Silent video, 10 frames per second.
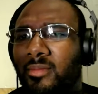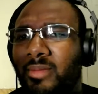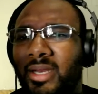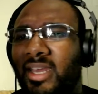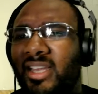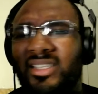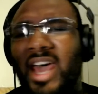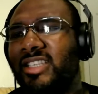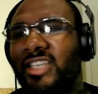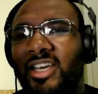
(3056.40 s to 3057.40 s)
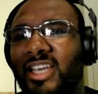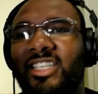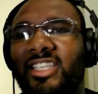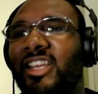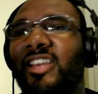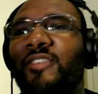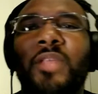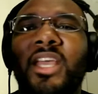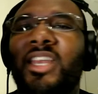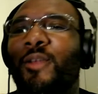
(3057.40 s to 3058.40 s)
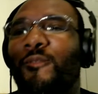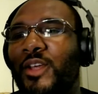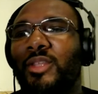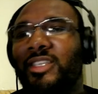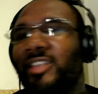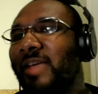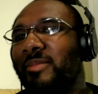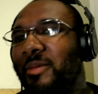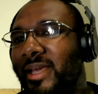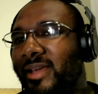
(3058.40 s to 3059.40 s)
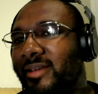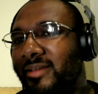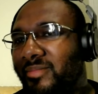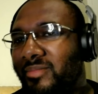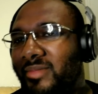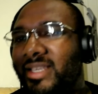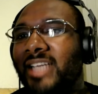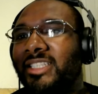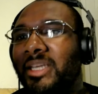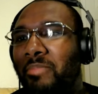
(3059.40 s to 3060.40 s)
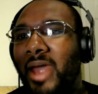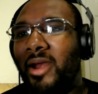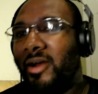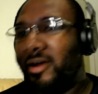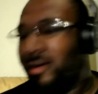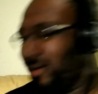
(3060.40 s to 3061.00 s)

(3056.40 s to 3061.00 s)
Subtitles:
And it's not as good. It's just it doesn't feel the same to me. It's actually better.